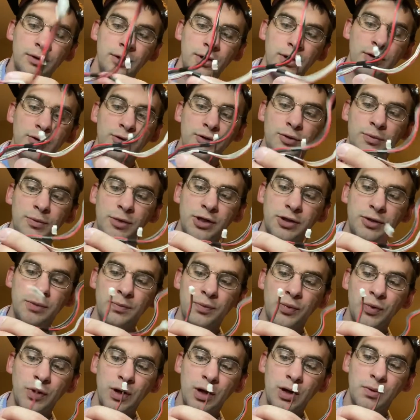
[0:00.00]
intermittent
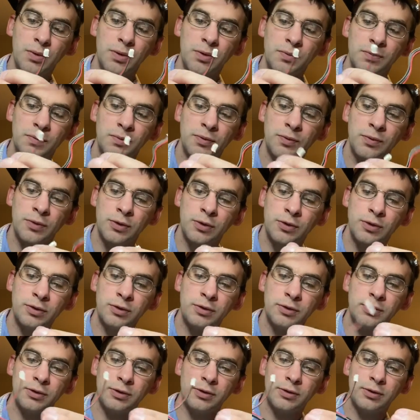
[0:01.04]
problems,
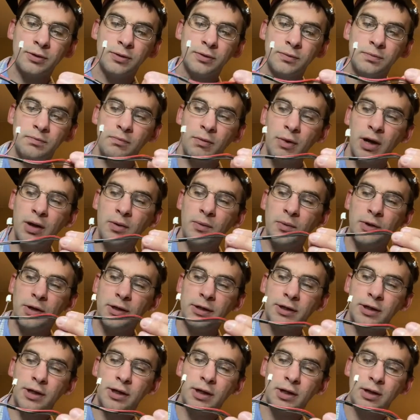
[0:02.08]
you might want
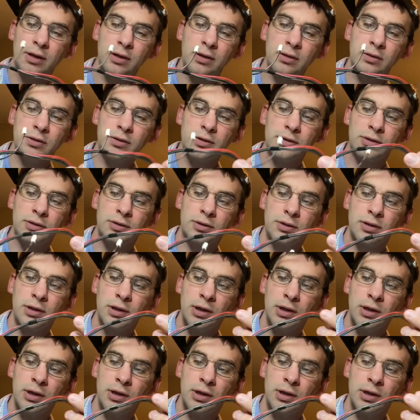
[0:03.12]
to take and just